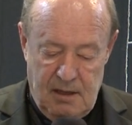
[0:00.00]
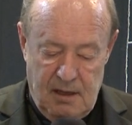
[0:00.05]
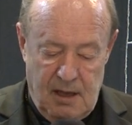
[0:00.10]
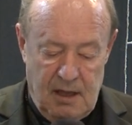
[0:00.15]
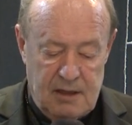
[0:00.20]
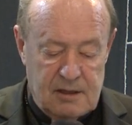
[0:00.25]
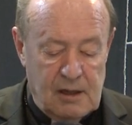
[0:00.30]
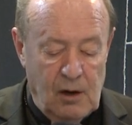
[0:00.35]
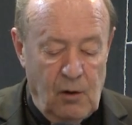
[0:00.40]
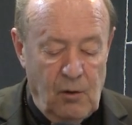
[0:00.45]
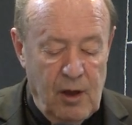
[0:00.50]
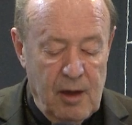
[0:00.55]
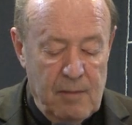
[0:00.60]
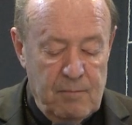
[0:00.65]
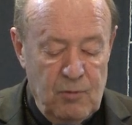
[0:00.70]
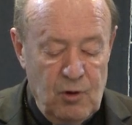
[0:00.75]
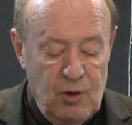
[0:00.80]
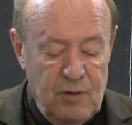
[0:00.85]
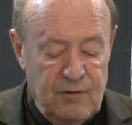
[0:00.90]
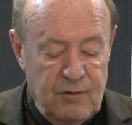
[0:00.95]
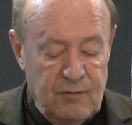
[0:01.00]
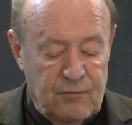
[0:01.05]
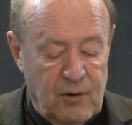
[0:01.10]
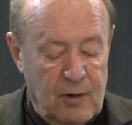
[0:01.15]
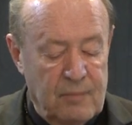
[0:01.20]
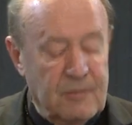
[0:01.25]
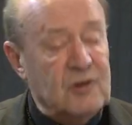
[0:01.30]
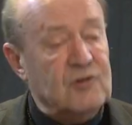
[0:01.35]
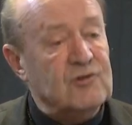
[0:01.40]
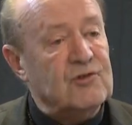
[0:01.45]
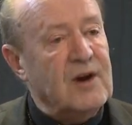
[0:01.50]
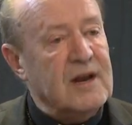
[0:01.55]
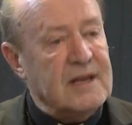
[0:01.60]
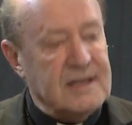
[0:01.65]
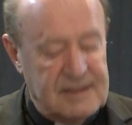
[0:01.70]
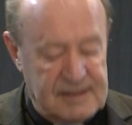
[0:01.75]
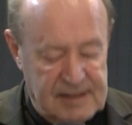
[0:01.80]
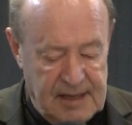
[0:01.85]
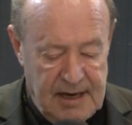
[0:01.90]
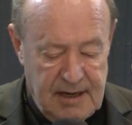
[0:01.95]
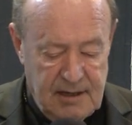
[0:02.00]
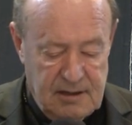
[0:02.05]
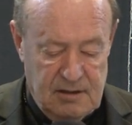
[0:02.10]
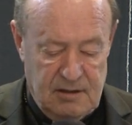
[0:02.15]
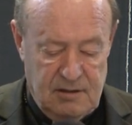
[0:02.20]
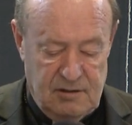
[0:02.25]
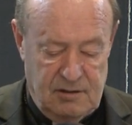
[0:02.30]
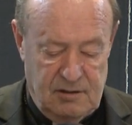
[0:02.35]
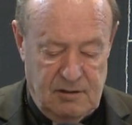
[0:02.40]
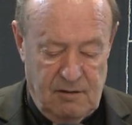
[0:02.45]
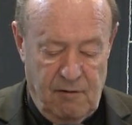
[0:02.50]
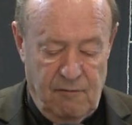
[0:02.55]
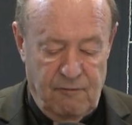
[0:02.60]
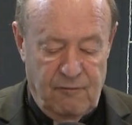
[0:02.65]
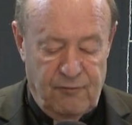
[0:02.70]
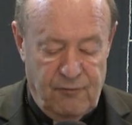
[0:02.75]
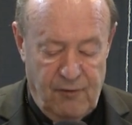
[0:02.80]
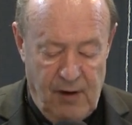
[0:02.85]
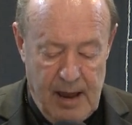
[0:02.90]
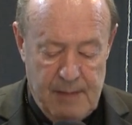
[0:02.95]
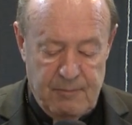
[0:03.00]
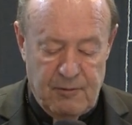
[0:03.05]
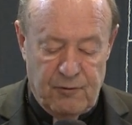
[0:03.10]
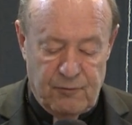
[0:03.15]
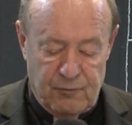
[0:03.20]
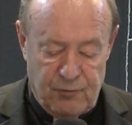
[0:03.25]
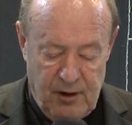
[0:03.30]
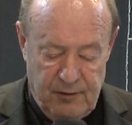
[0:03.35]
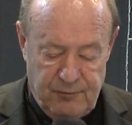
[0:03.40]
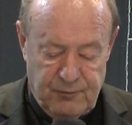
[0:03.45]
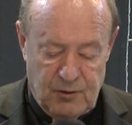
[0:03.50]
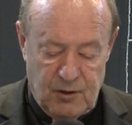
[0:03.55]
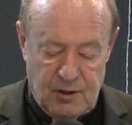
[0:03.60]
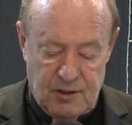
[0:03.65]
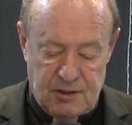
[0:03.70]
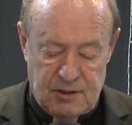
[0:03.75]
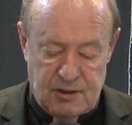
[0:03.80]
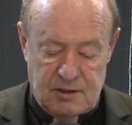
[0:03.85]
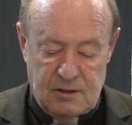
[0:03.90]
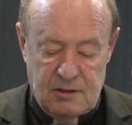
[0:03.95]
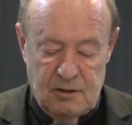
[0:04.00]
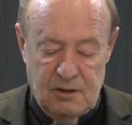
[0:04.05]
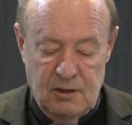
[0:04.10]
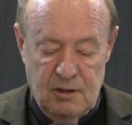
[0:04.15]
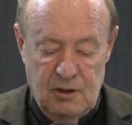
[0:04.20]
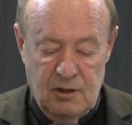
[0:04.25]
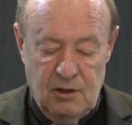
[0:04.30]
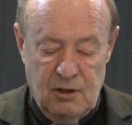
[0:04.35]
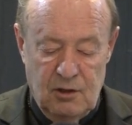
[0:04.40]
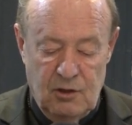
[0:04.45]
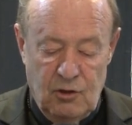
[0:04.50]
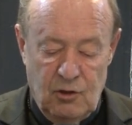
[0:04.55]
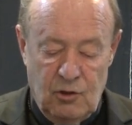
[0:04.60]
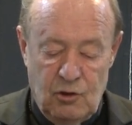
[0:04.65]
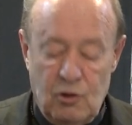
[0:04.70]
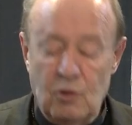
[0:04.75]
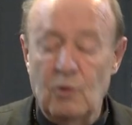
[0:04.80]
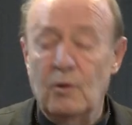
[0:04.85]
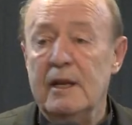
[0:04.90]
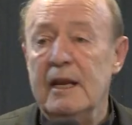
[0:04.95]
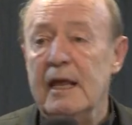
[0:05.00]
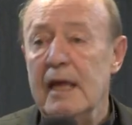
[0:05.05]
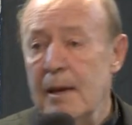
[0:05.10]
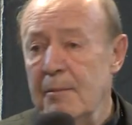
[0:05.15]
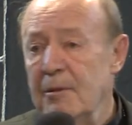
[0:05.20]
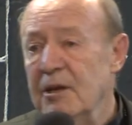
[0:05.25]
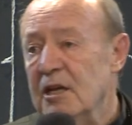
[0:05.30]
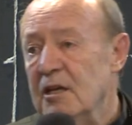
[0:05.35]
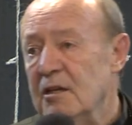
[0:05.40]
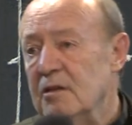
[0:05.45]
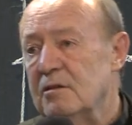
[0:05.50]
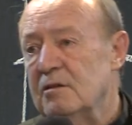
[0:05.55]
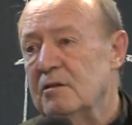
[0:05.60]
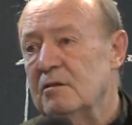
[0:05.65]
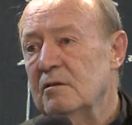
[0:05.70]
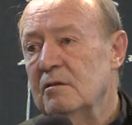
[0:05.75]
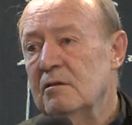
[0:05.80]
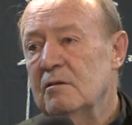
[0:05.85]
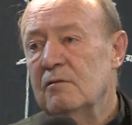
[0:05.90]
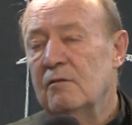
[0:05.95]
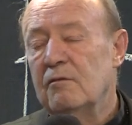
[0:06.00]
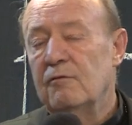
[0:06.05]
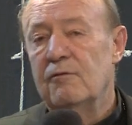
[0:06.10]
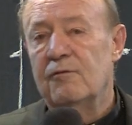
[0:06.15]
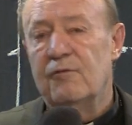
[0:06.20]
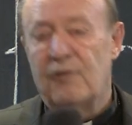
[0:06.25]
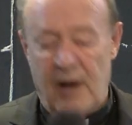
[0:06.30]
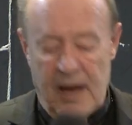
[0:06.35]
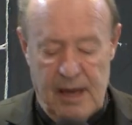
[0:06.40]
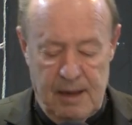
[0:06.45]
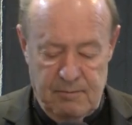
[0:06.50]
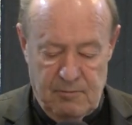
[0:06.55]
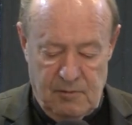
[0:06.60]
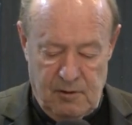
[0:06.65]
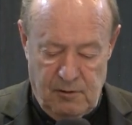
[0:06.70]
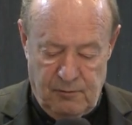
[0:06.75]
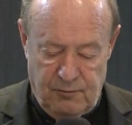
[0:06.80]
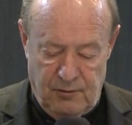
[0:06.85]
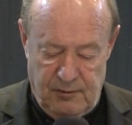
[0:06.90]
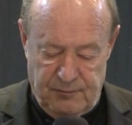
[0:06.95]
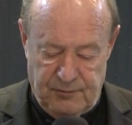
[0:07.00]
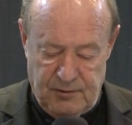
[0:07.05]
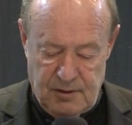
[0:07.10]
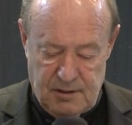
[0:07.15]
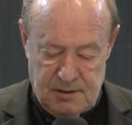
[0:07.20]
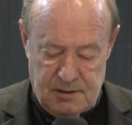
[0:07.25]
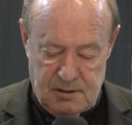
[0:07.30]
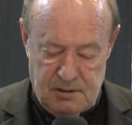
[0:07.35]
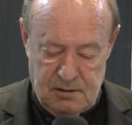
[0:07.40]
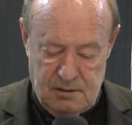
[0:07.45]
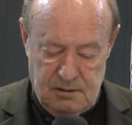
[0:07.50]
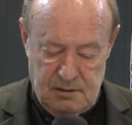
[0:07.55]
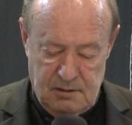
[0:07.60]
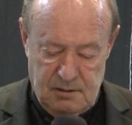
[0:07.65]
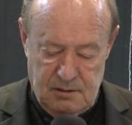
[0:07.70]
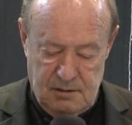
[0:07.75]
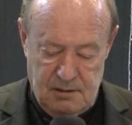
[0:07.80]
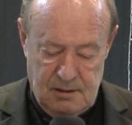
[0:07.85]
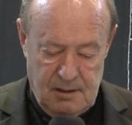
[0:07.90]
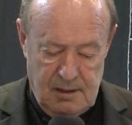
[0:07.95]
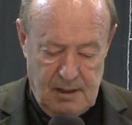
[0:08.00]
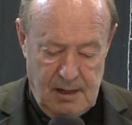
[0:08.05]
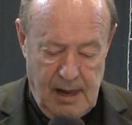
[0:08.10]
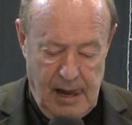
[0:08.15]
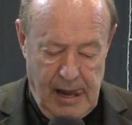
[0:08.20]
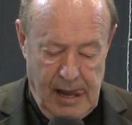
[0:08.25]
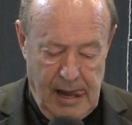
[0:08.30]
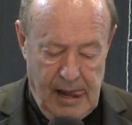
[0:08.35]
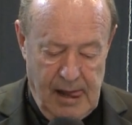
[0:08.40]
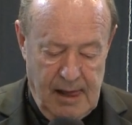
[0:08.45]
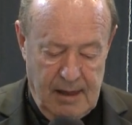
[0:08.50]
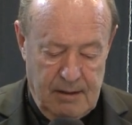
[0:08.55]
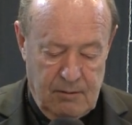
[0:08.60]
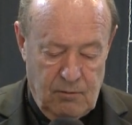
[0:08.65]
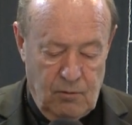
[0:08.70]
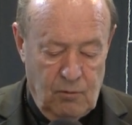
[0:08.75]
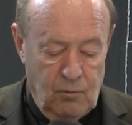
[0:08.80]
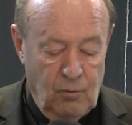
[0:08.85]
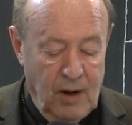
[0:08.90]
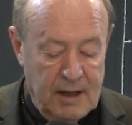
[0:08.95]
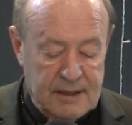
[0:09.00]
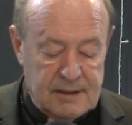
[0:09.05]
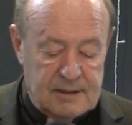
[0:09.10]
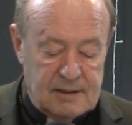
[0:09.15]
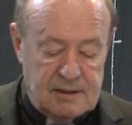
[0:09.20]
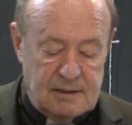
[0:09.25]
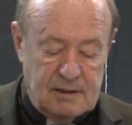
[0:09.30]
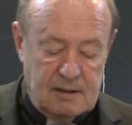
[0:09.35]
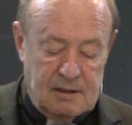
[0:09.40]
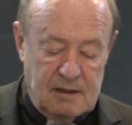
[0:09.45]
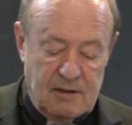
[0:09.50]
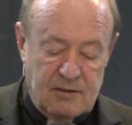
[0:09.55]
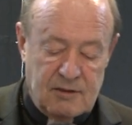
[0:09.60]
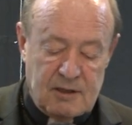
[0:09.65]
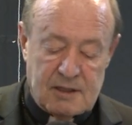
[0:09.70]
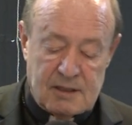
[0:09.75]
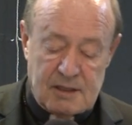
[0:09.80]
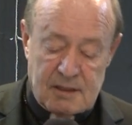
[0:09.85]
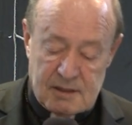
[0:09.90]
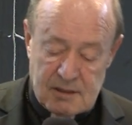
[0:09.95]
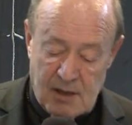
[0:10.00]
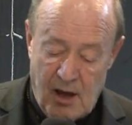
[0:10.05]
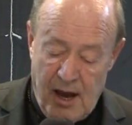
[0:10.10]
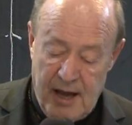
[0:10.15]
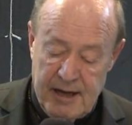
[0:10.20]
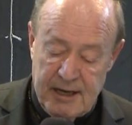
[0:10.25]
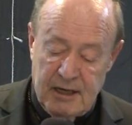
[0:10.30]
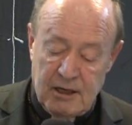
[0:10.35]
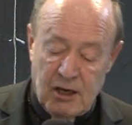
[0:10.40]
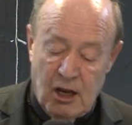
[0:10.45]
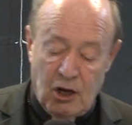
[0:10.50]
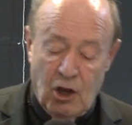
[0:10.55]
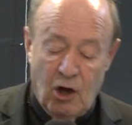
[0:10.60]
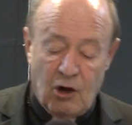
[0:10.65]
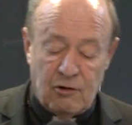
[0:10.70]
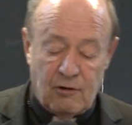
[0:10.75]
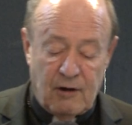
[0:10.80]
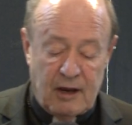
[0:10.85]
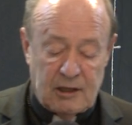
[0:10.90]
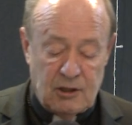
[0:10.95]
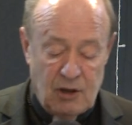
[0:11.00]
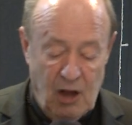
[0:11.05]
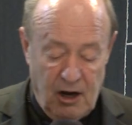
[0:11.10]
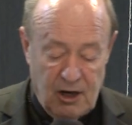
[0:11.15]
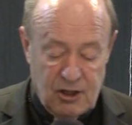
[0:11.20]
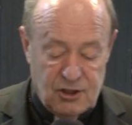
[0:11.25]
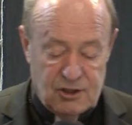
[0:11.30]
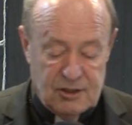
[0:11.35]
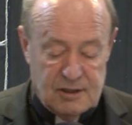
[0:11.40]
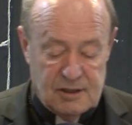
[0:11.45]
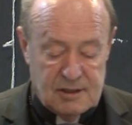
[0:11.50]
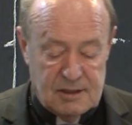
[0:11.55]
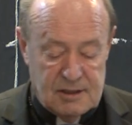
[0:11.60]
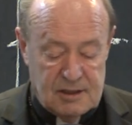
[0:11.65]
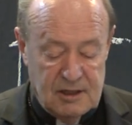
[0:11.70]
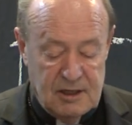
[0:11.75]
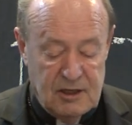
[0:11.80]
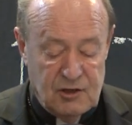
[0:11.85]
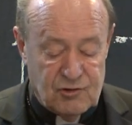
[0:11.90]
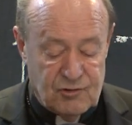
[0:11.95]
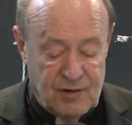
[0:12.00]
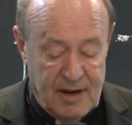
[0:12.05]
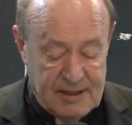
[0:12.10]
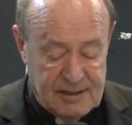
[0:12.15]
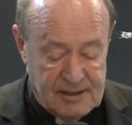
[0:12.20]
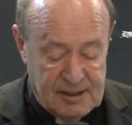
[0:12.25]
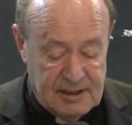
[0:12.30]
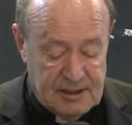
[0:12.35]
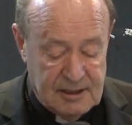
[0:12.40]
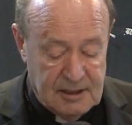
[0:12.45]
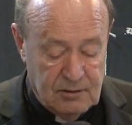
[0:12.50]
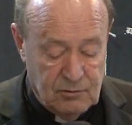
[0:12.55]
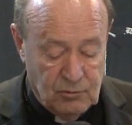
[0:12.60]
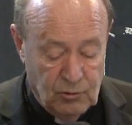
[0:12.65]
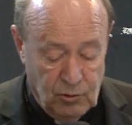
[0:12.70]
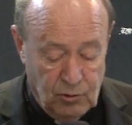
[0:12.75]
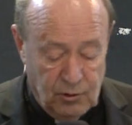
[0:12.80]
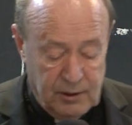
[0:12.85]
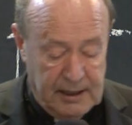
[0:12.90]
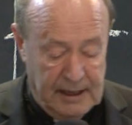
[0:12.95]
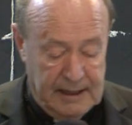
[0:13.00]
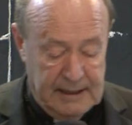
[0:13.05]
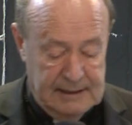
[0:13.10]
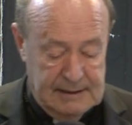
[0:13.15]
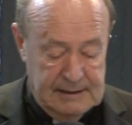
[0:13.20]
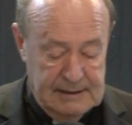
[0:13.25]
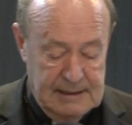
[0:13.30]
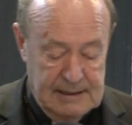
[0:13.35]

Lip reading: And so I am moving from a transcendent frame of reference to an immanent frame of reference. Once the society no longer acknowledges the transcendent order